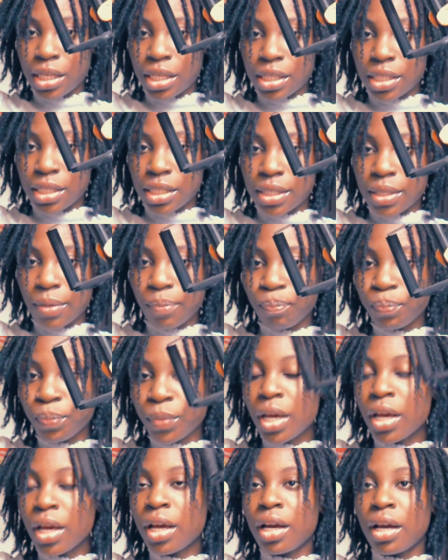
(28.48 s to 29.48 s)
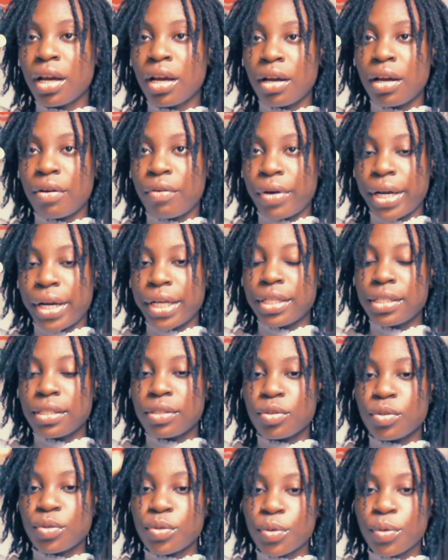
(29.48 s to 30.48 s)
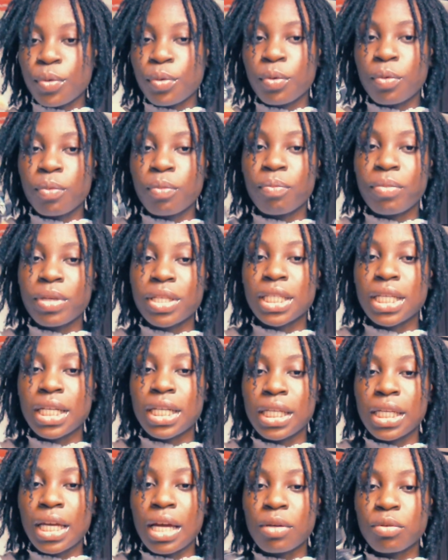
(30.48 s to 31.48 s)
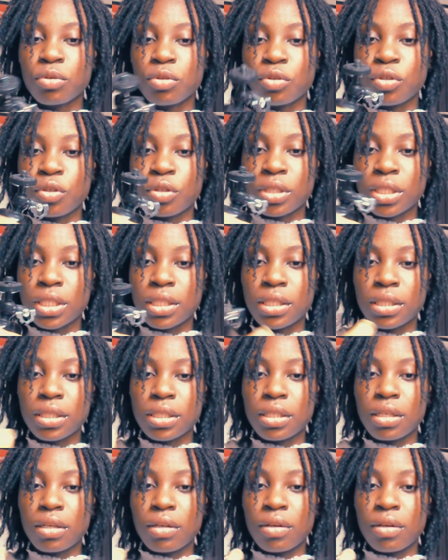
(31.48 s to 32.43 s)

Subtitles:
this, right? So basically, how to just